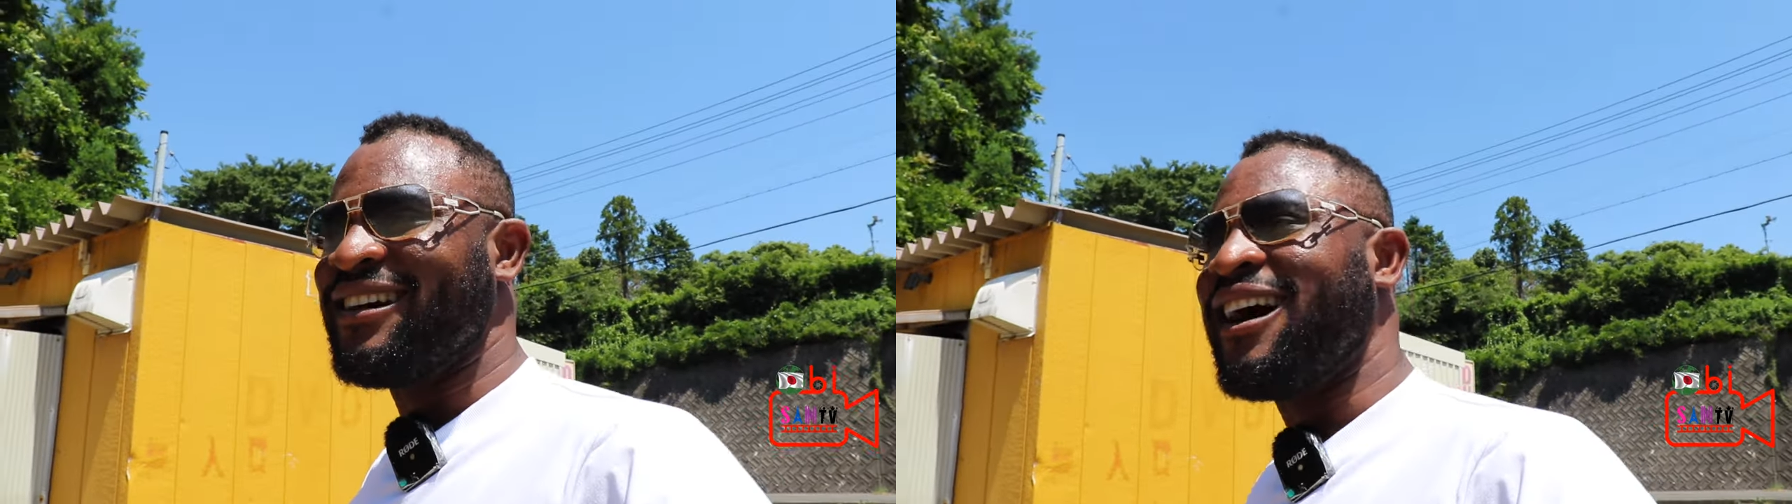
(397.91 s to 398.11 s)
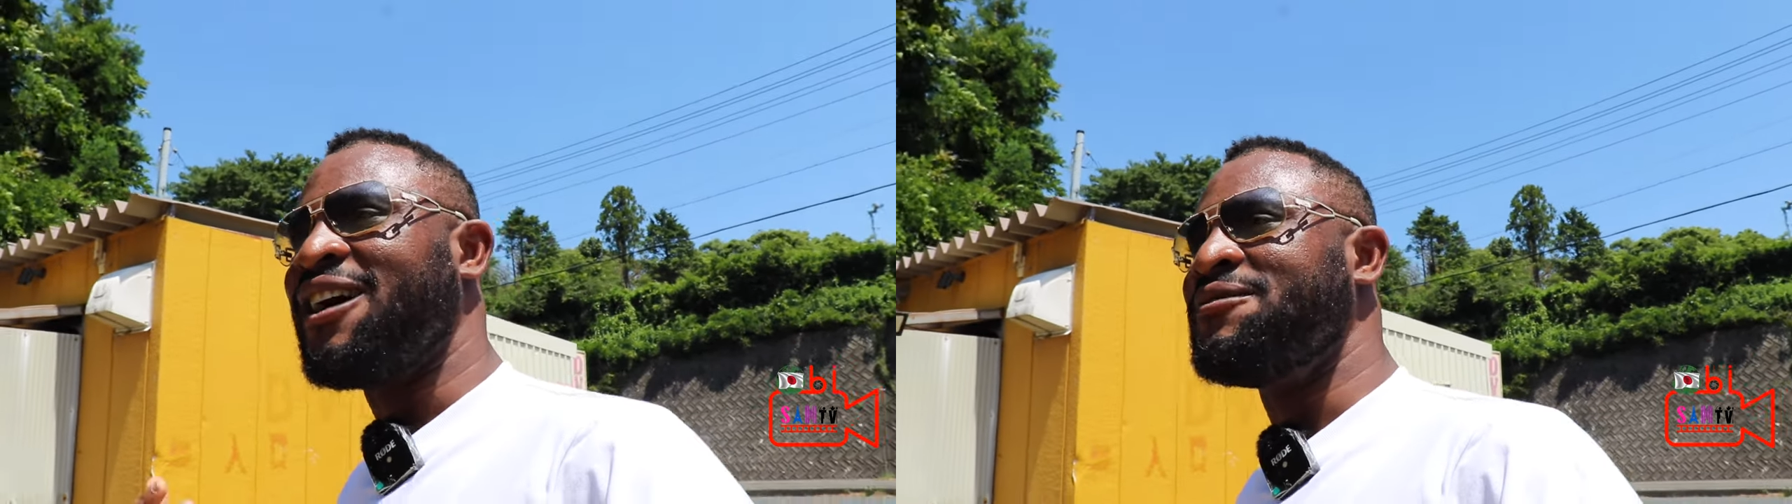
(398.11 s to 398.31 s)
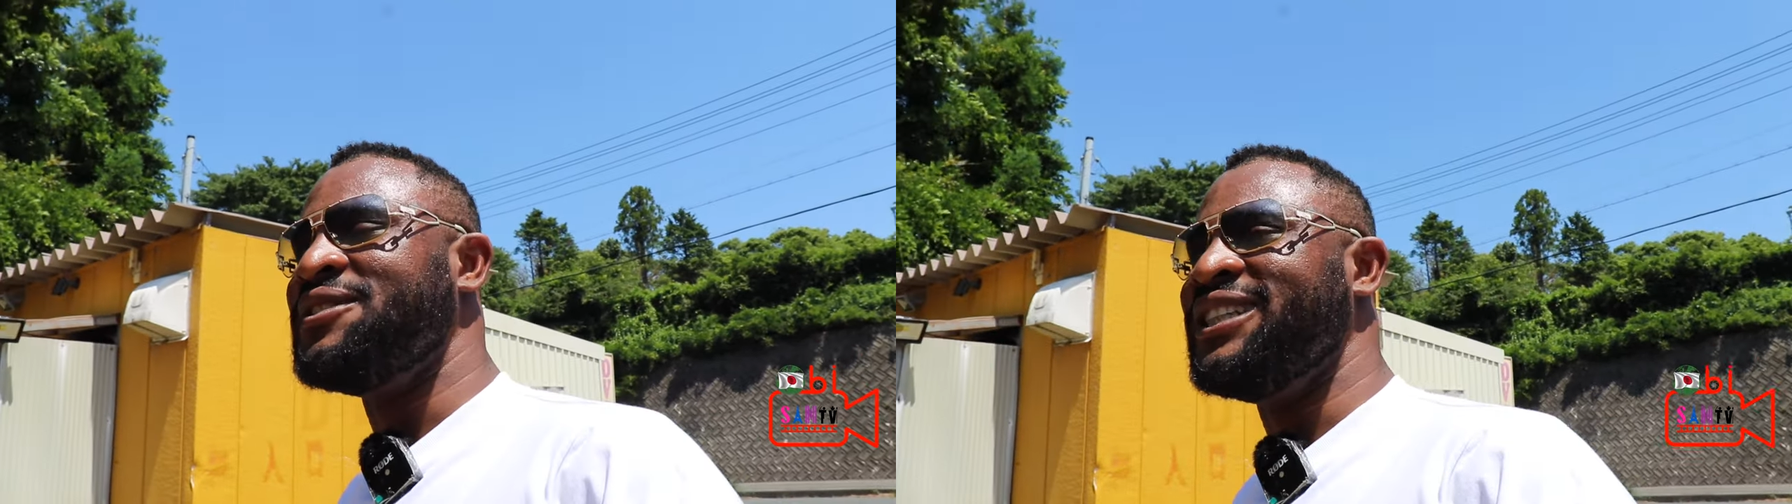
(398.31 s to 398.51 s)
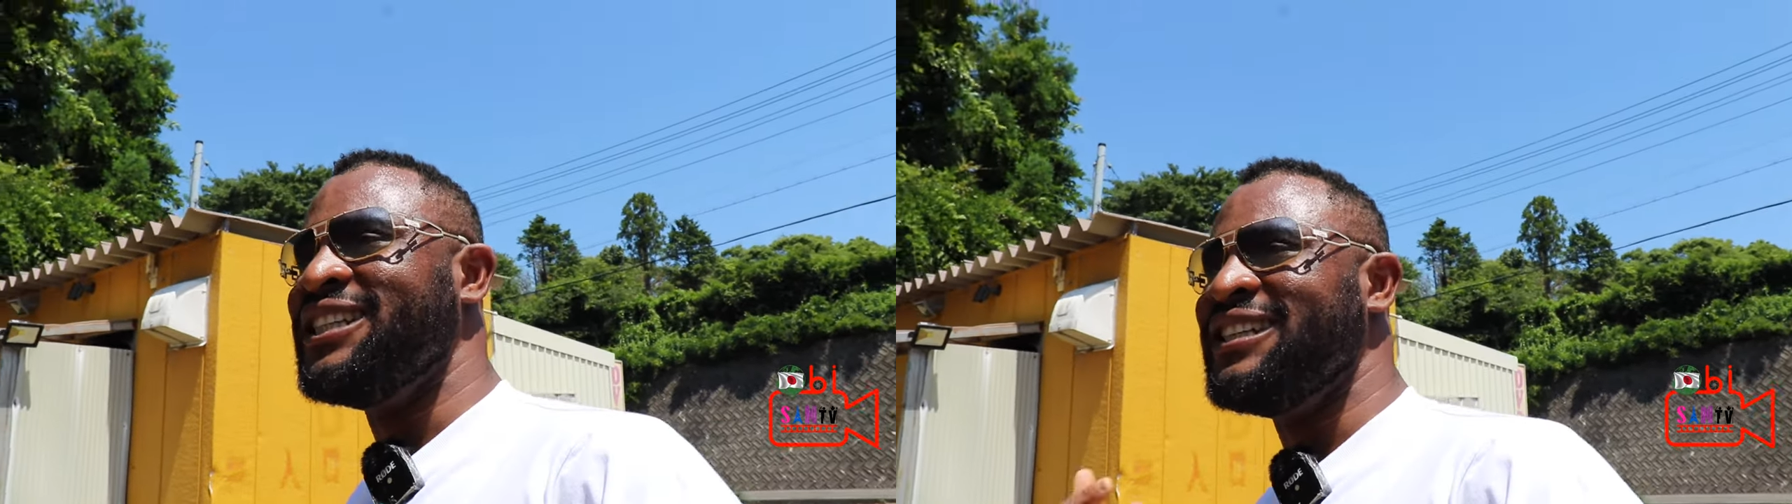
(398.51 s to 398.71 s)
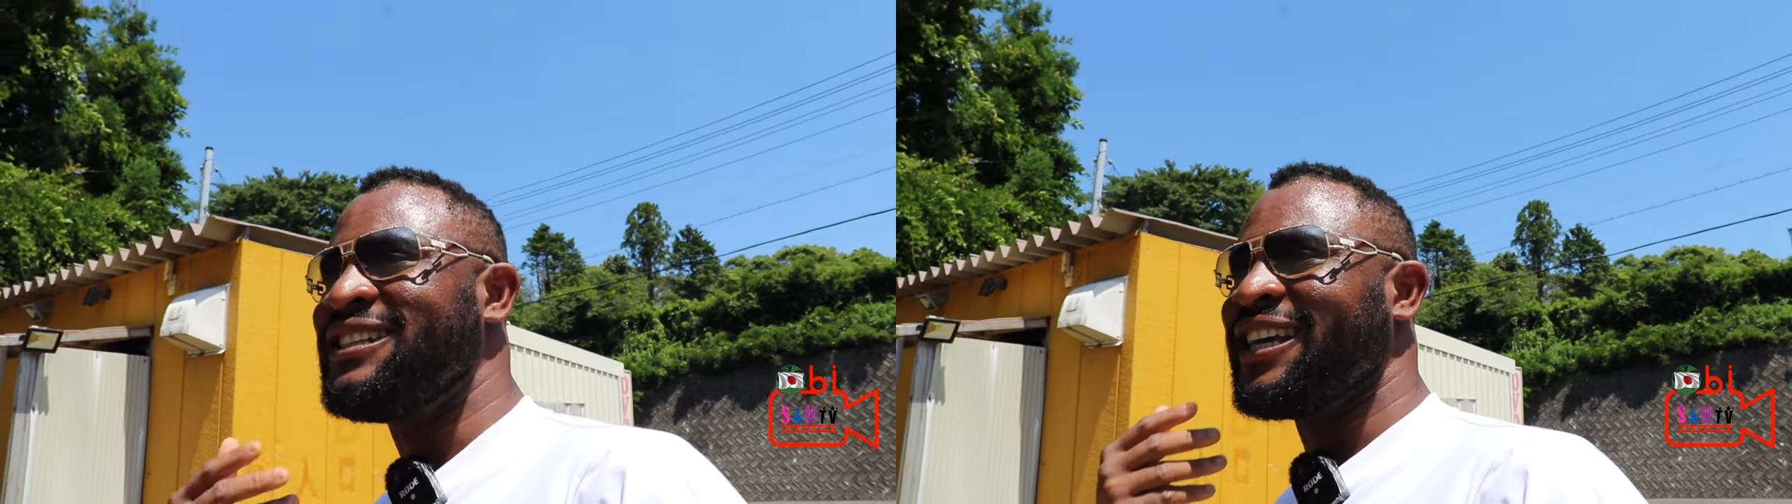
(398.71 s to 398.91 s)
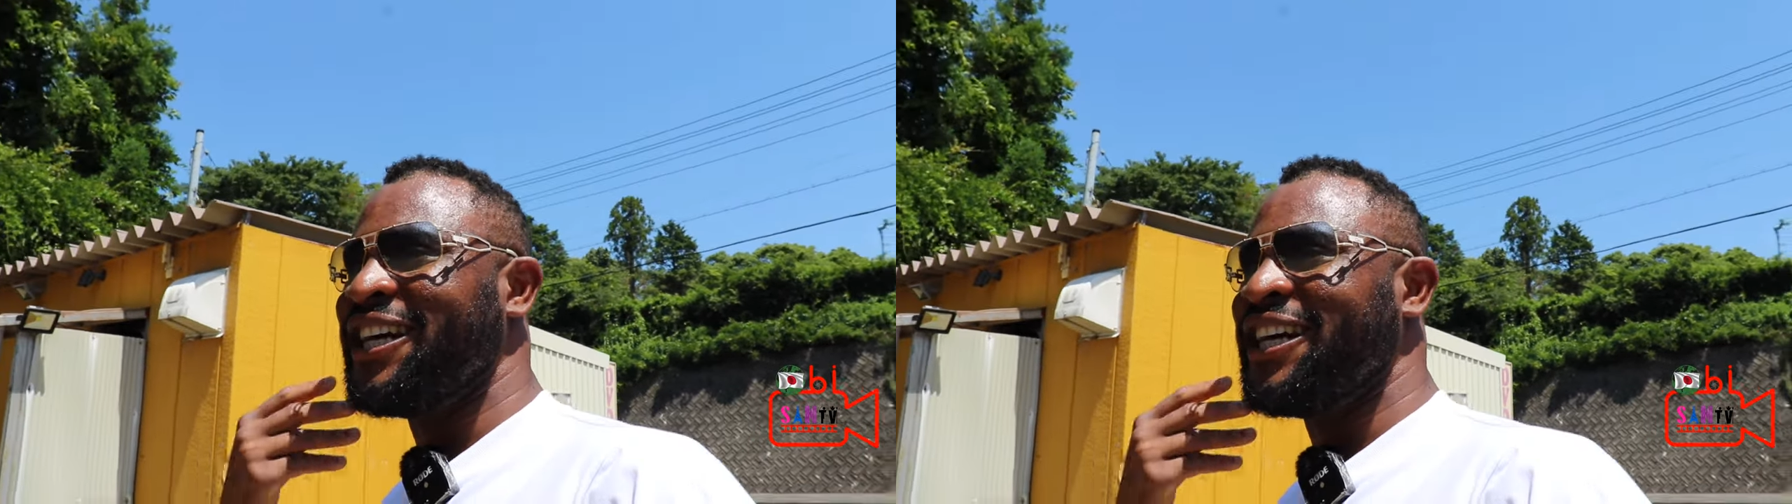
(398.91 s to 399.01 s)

have this